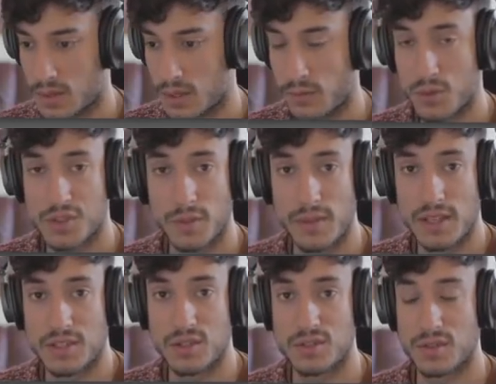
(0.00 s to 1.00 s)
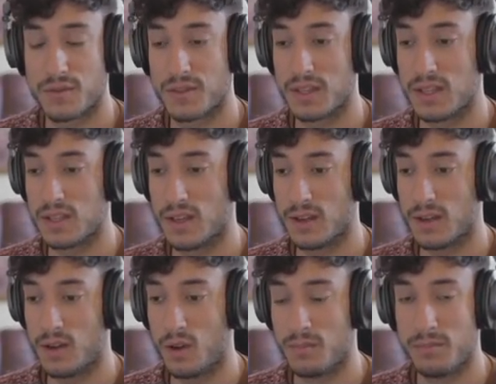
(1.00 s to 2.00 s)
I've also made use of the
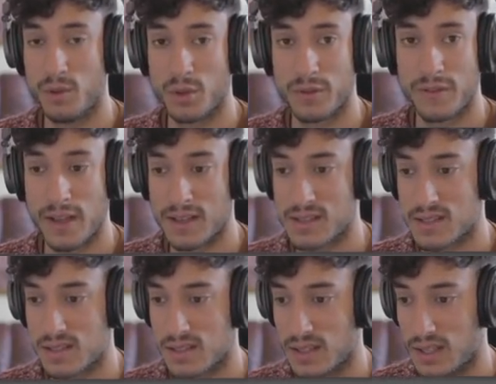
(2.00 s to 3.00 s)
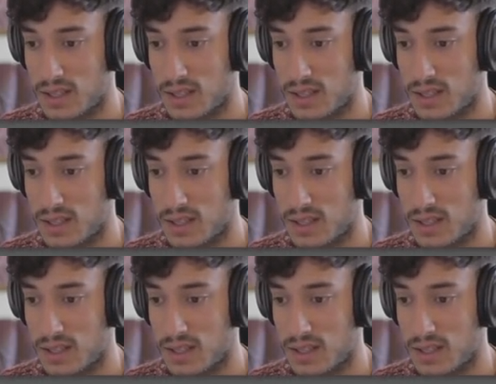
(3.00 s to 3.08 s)
uh, onboard effects.